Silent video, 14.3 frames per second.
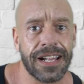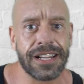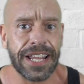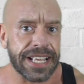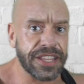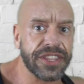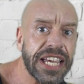
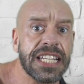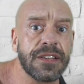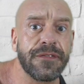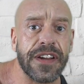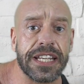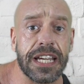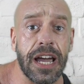Click this
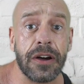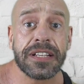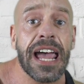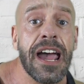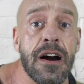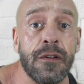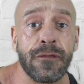video
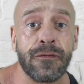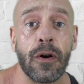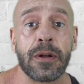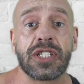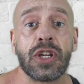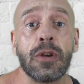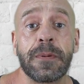now for
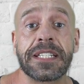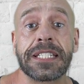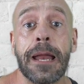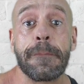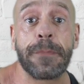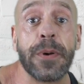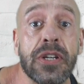a
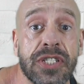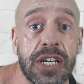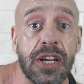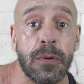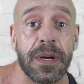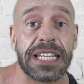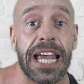2% boost in
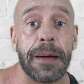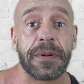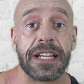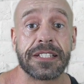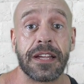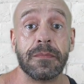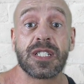your
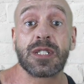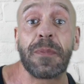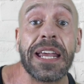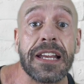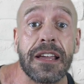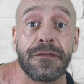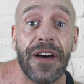metabolism,
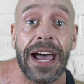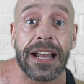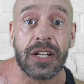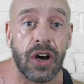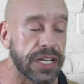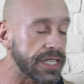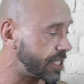speeding fat
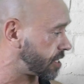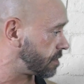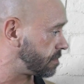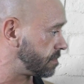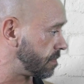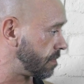loss.